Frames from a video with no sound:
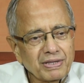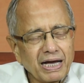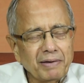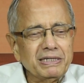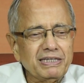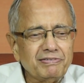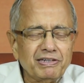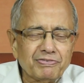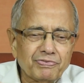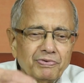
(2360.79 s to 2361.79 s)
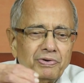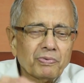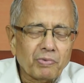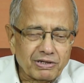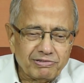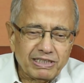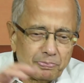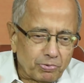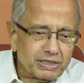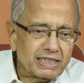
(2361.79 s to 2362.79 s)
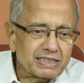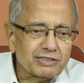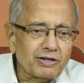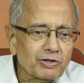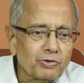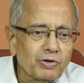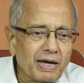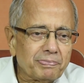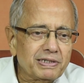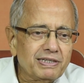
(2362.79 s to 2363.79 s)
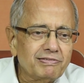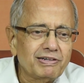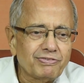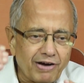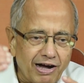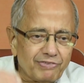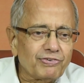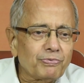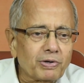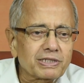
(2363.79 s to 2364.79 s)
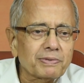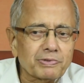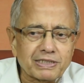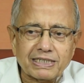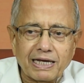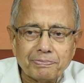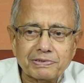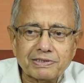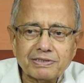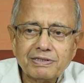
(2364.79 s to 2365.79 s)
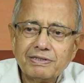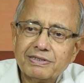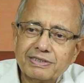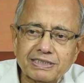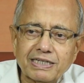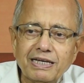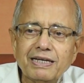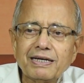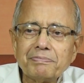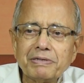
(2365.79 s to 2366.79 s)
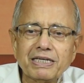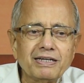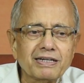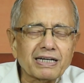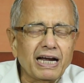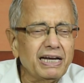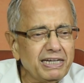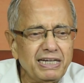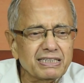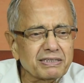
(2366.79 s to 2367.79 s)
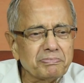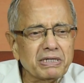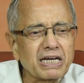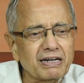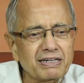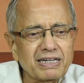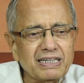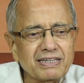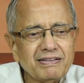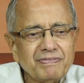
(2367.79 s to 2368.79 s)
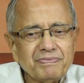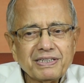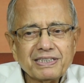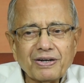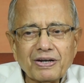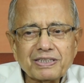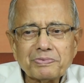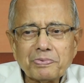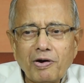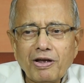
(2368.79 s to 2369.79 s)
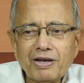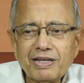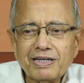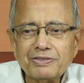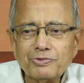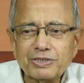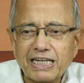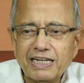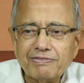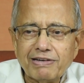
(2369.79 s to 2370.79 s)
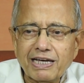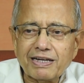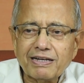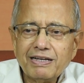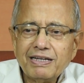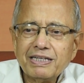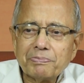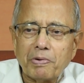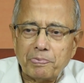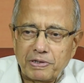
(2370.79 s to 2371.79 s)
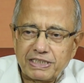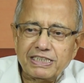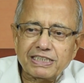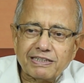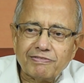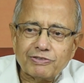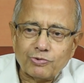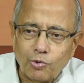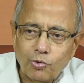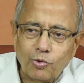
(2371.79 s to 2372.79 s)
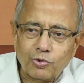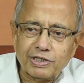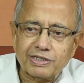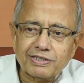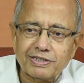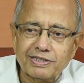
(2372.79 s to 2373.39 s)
Even if whatever they project is not going to happen, even if half of what they project happens, still a big. And India is a big country. It's not some small New Zealand where population itself is so low that